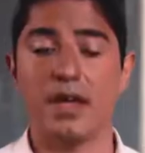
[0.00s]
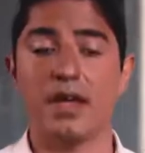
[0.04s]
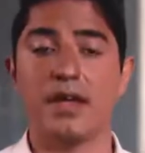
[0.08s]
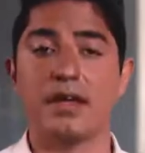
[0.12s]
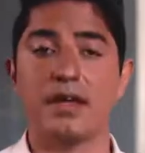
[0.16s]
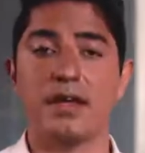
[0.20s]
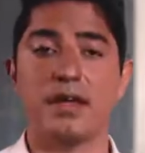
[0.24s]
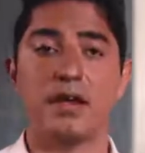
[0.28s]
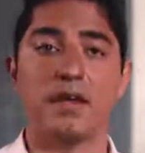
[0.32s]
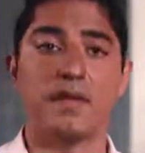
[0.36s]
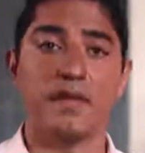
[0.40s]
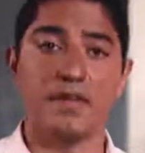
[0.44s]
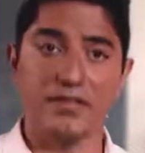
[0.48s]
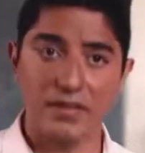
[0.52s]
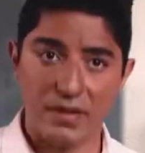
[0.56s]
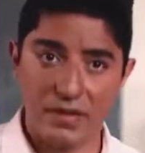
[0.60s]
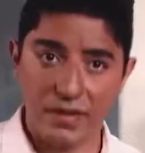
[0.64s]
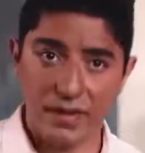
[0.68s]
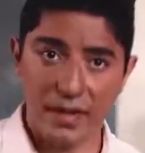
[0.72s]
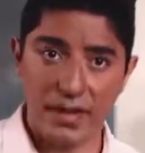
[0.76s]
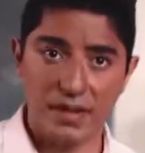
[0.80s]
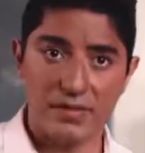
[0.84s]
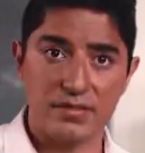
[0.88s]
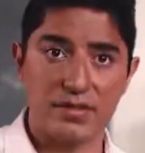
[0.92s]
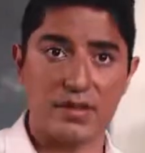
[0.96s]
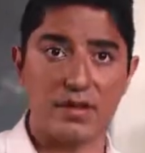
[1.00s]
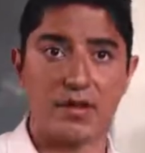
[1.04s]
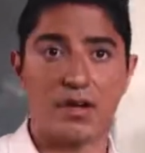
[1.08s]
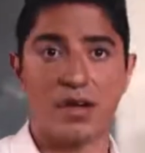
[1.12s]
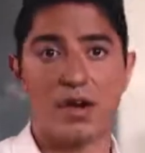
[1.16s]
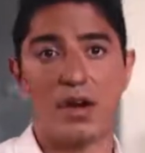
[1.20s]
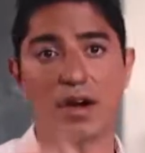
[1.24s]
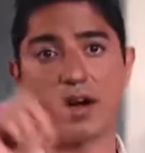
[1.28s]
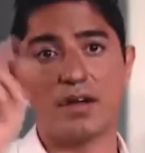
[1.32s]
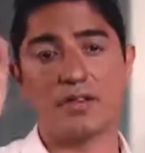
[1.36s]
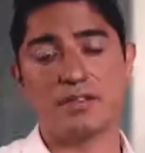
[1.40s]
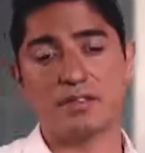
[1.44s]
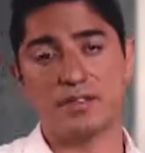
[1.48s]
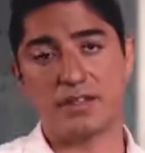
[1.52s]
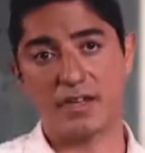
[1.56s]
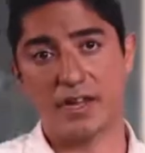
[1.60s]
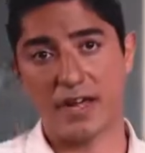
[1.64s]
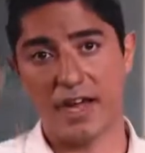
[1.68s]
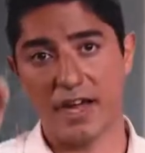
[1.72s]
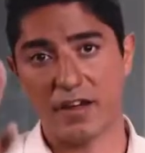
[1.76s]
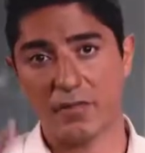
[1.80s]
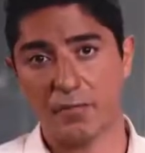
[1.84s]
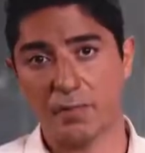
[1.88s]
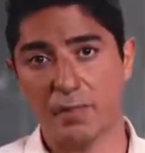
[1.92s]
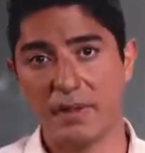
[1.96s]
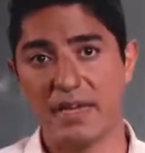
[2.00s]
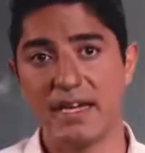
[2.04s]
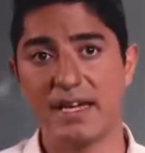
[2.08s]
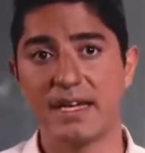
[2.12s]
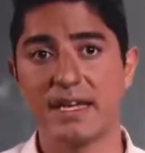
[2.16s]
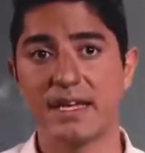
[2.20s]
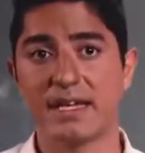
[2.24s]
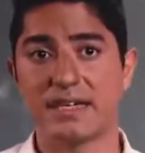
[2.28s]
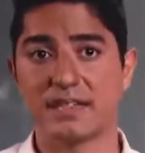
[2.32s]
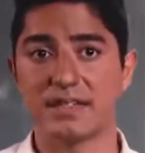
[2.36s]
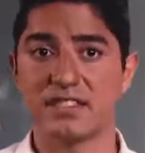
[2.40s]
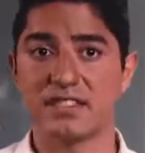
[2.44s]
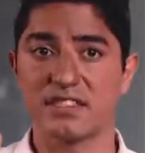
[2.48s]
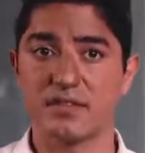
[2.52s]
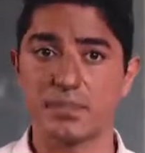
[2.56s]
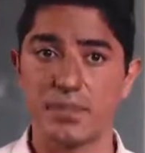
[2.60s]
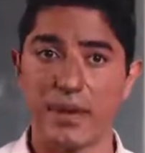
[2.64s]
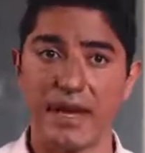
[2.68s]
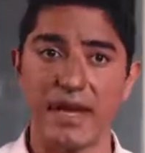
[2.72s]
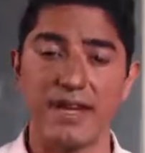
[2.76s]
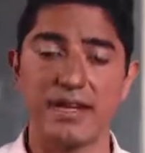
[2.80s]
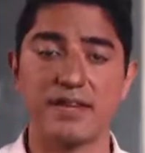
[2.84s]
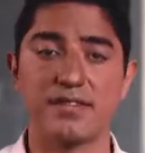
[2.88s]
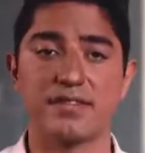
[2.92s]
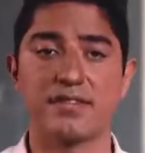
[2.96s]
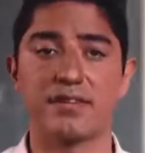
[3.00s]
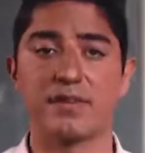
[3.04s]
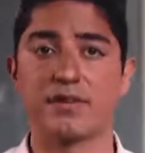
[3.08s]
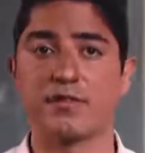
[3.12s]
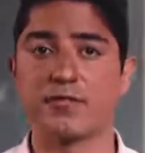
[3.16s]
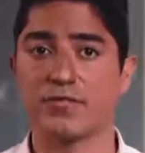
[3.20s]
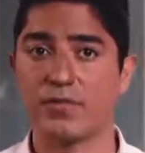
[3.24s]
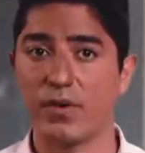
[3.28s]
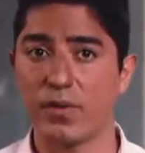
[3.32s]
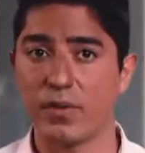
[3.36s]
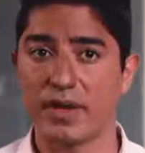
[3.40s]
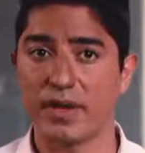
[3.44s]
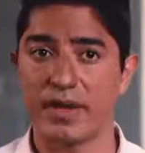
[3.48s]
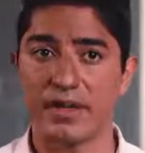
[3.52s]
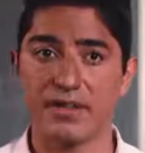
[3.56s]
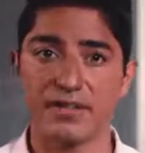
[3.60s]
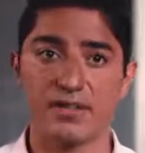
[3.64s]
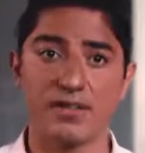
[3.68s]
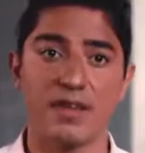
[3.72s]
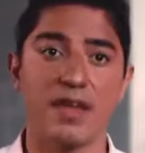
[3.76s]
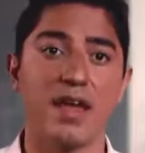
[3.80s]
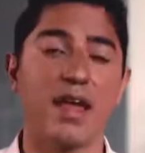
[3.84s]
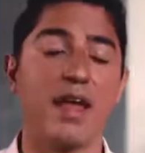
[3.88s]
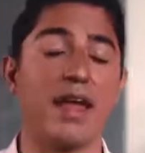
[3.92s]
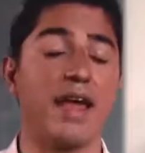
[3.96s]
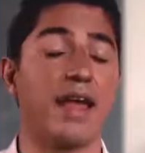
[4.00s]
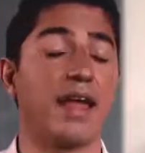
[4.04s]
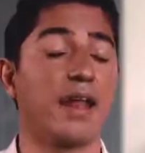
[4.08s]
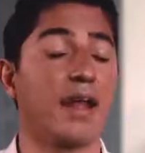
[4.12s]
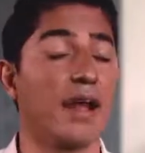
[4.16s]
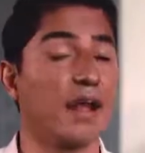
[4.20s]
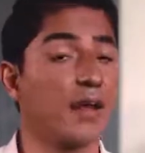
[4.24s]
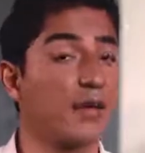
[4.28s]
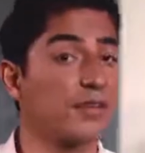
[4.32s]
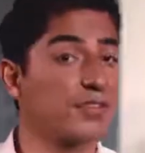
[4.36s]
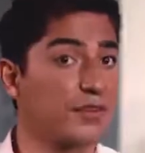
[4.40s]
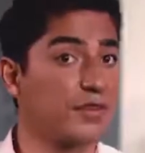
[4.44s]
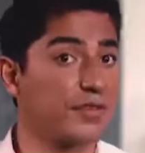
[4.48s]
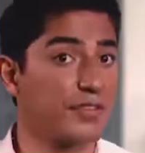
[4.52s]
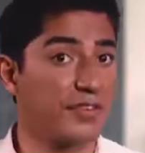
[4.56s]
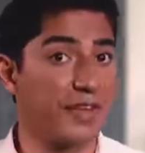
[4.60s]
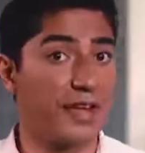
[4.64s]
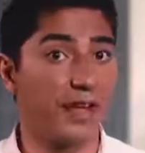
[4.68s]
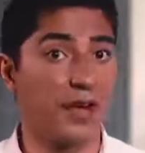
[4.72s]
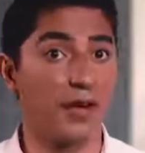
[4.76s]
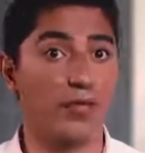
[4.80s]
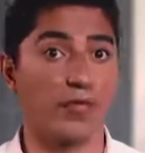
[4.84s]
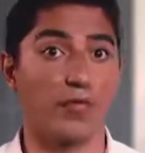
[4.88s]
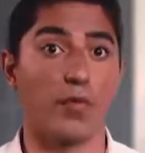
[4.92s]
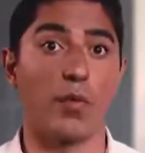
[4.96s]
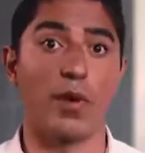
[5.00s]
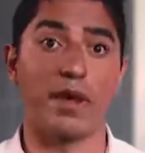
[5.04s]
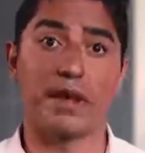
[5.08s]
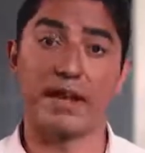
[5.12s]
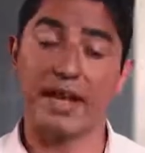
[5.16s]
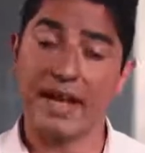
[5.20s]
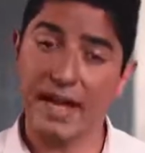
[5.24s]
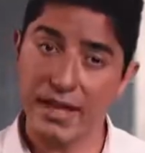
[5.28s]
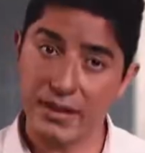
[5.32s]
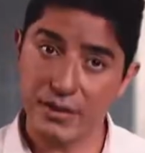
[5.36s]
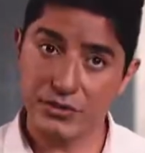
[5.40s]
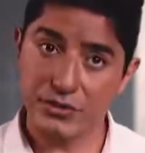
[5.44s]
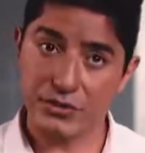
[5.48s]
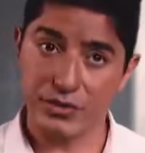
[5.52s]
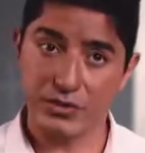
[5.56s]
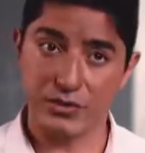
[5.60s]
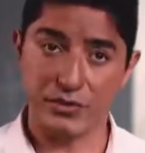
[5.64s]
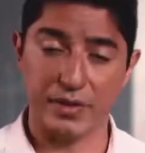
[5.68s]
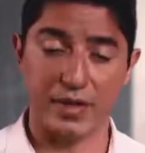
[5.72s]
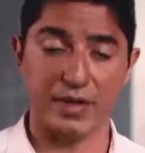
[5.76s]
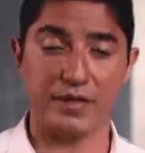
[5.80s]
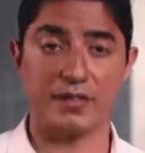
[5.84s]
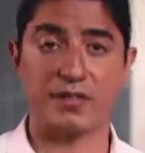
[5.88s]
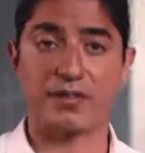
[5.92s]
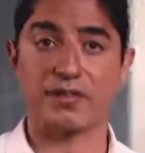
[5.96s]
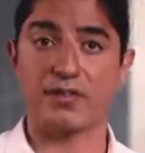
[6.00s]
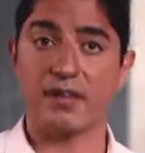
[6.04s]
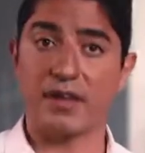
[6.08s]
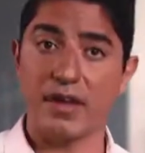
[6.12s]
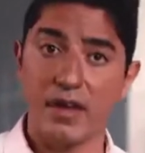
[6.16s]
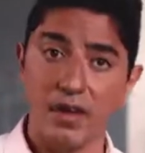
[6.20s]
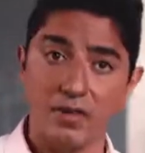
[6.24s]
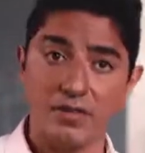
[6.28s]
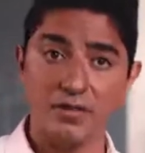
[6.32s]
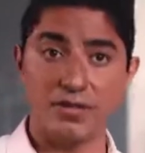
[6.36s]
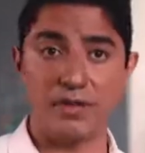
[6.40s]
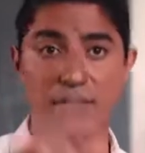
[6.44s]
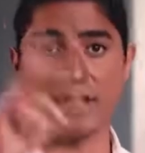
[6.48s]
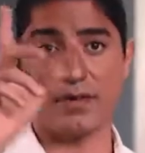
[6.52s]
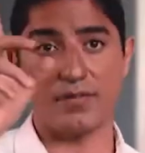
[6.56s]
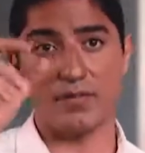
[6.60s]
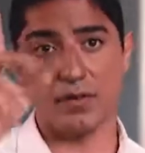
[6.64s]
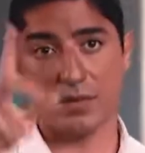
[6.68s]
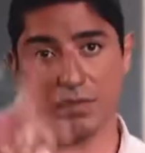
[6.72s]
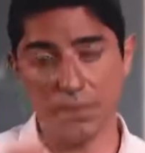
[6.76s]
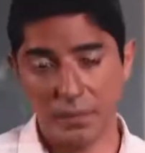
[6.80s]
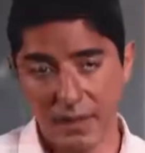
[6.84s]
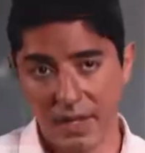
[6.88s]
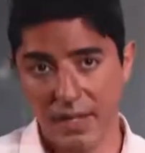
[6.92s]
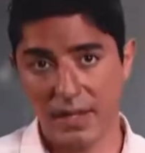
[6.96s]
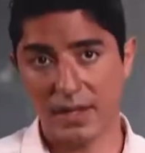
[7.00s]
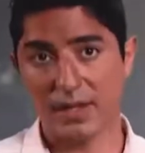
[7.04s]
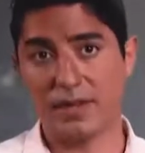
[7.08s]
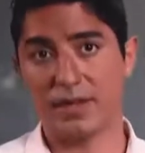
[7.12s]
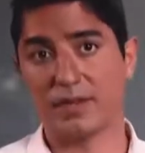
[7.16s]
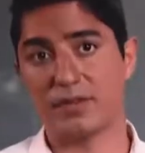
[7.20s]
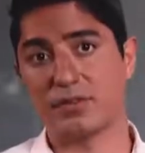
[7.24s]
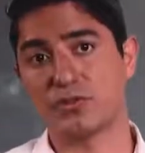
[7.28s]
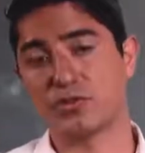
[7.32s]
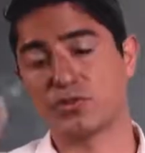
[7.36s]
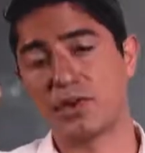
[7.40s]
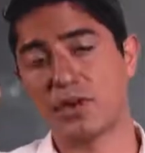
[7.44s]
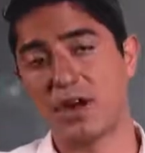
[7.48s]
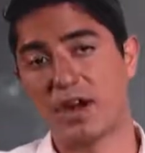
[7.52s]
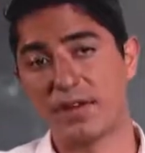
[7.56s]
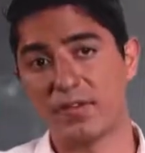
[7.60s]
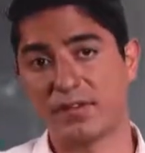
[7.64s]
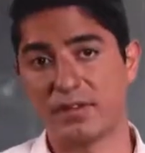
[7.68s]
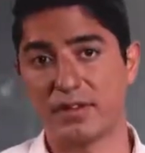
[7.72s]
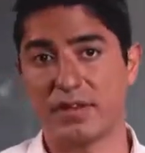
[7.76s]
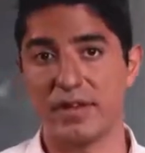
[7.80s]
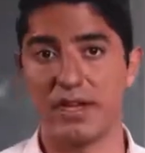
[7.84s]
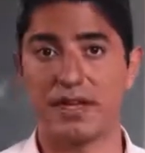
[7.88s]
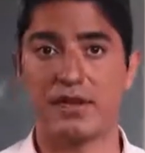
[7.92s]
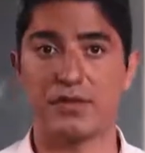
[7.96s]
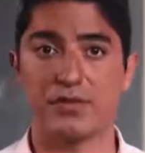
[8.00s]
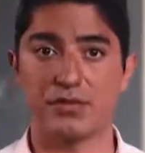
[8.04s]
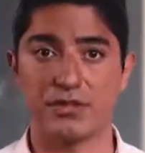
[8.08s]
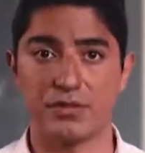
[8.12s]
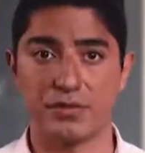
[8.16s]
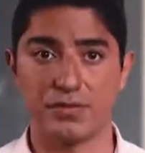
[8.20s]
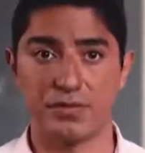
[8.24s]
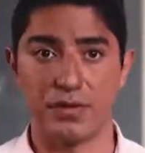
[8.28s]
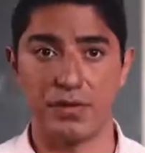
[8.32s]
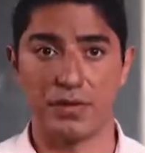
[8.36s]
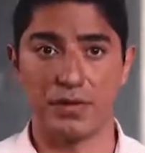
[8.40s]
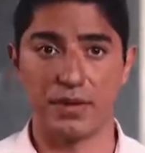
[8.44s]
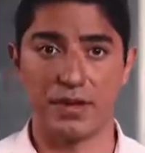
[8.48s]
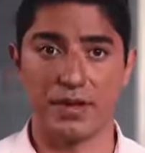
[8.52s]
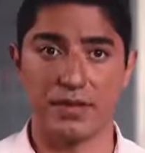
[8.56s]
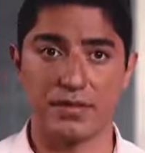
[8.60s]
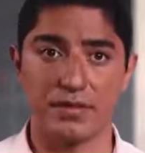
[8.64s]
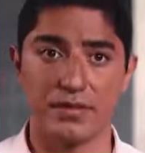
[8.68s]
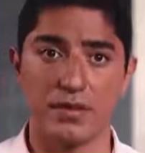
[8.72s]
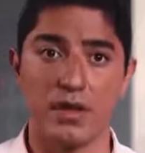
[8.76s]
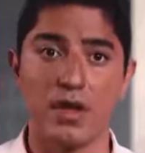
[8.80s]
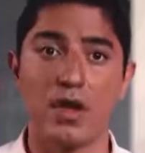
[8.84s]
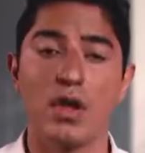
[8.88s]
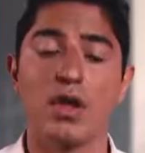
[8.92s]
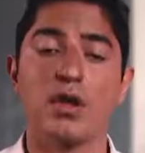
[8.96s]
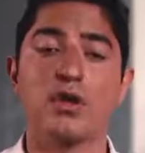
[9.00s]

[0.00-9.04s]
These are things that'll cause you to have peak and spikes in your focus, and I also say avoid energy drinks because they also give you peak and troughs in energy focus.